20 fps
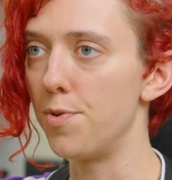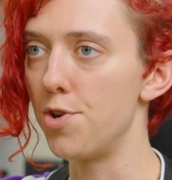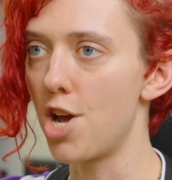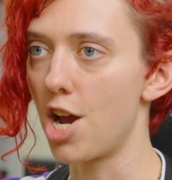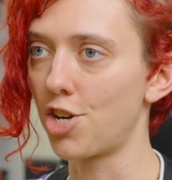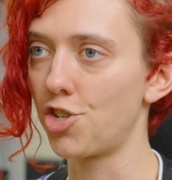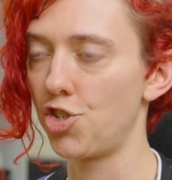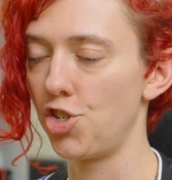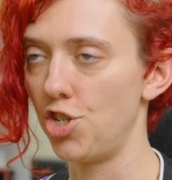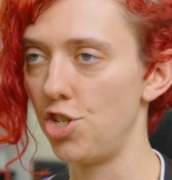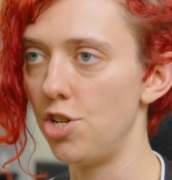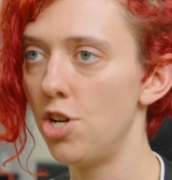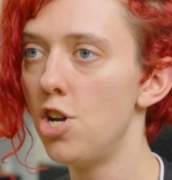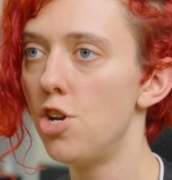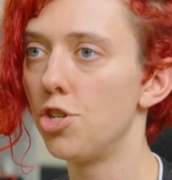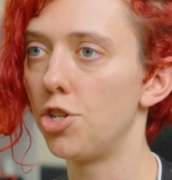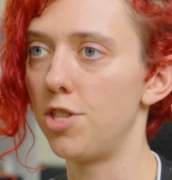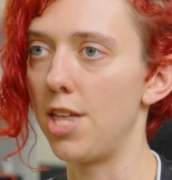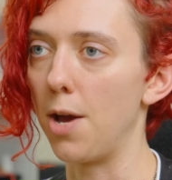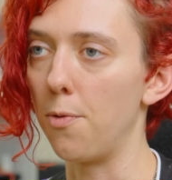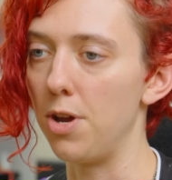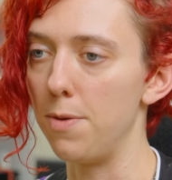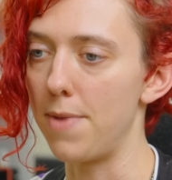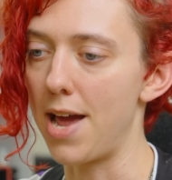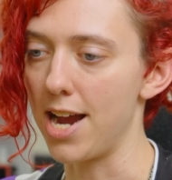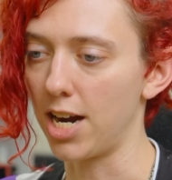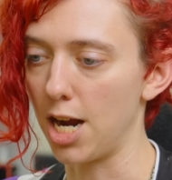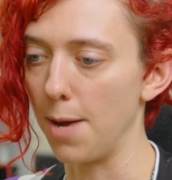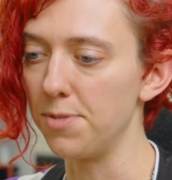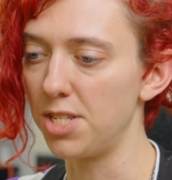production, so that when
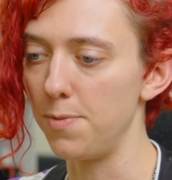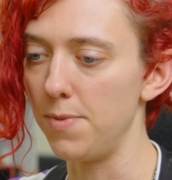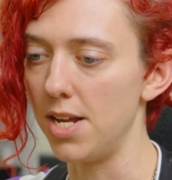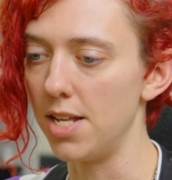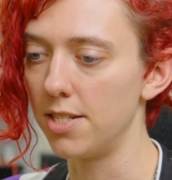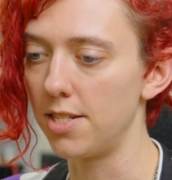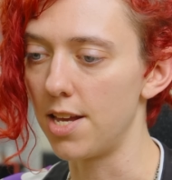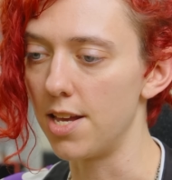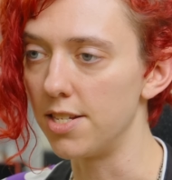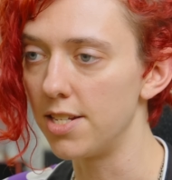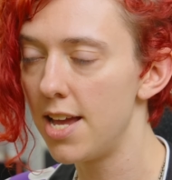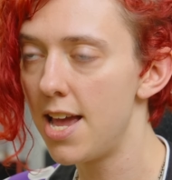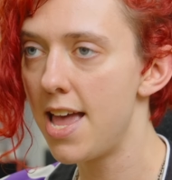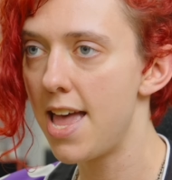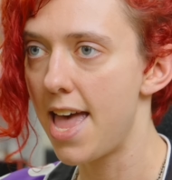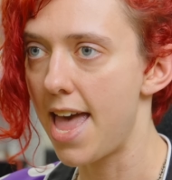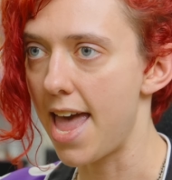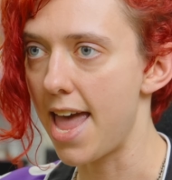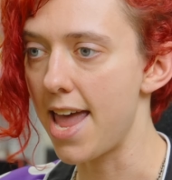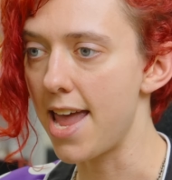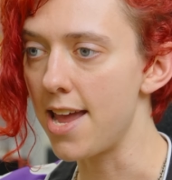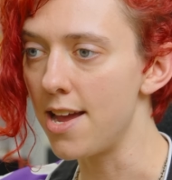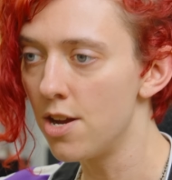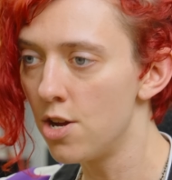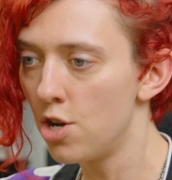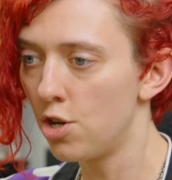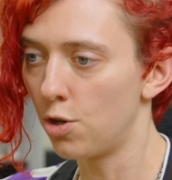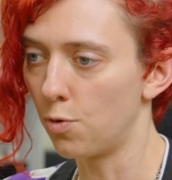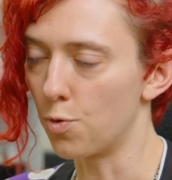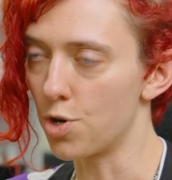Matt comes to me and says, hey,
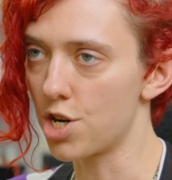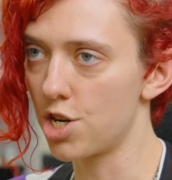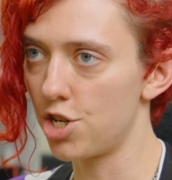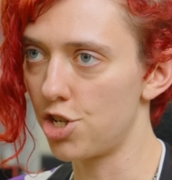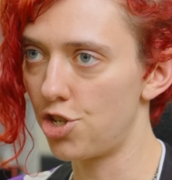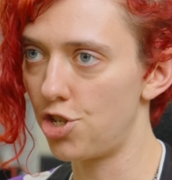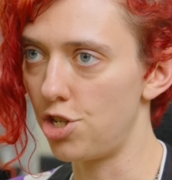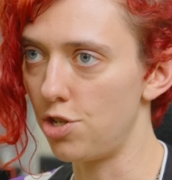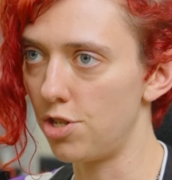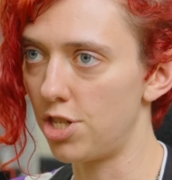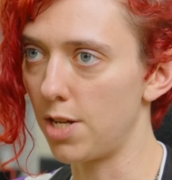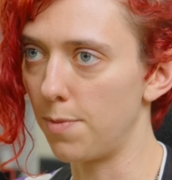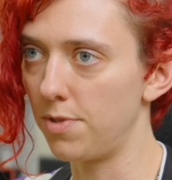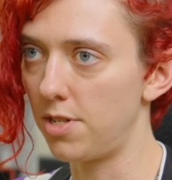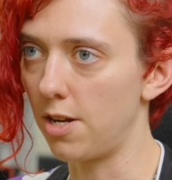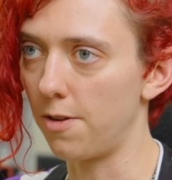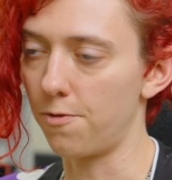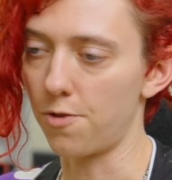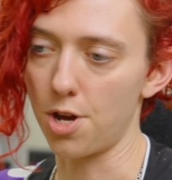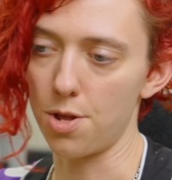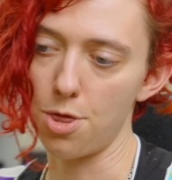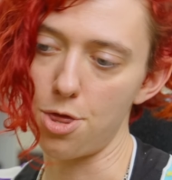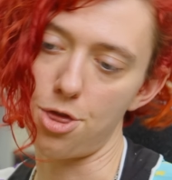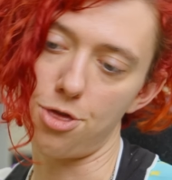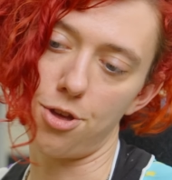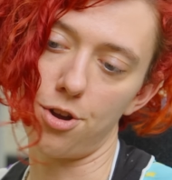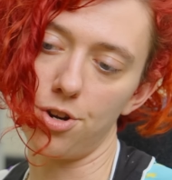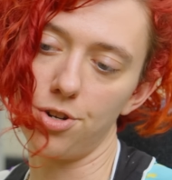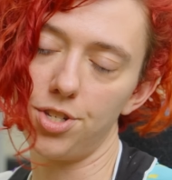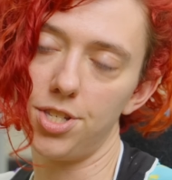we're gonna shoot some stuff on
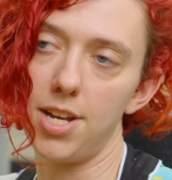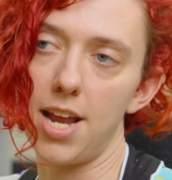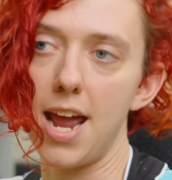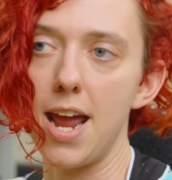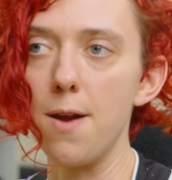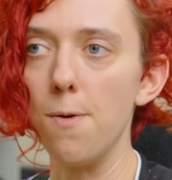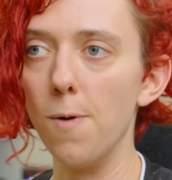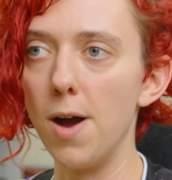Thursday,